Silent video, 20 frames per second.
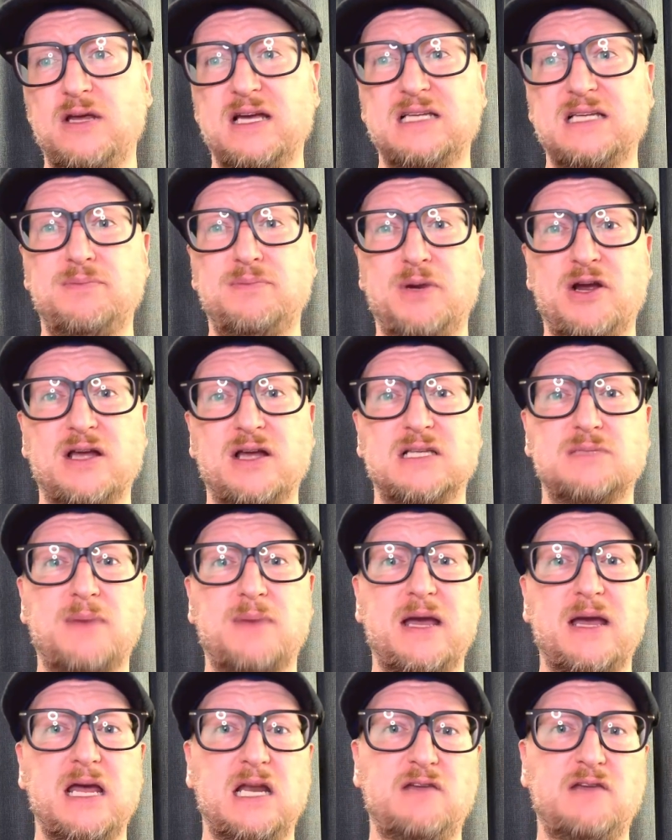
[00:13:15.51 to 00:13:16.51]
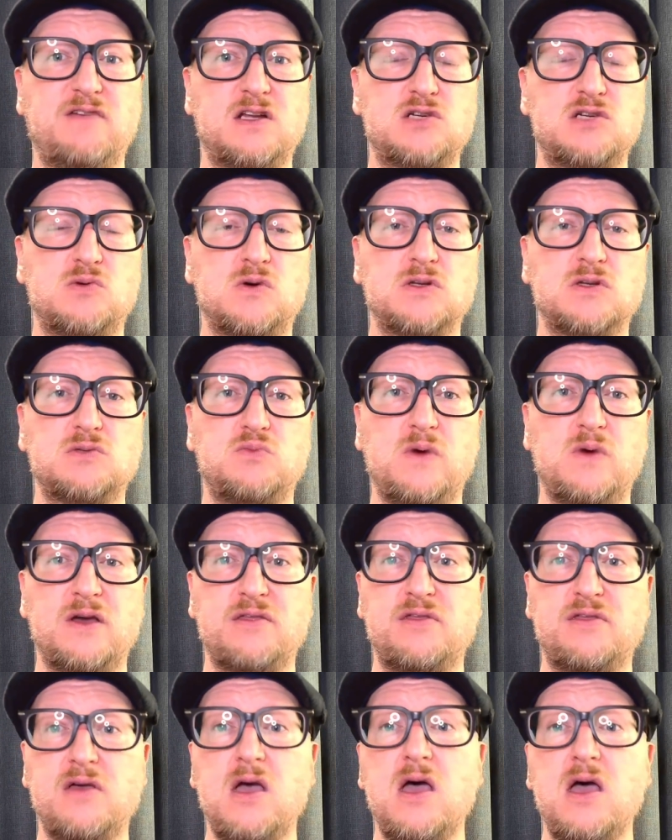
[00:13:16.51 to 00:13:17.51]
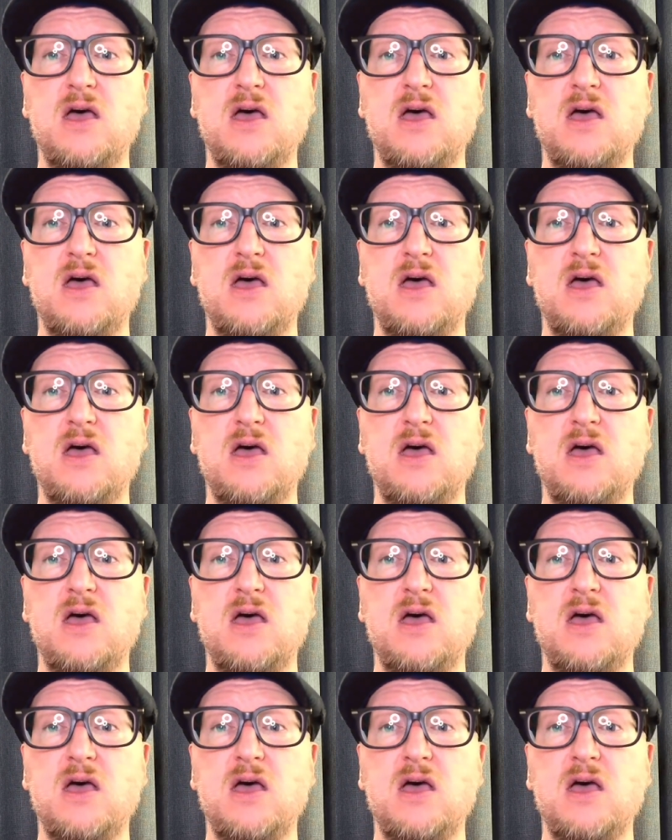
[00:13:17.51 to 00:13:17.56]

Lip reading: experienced by individuals with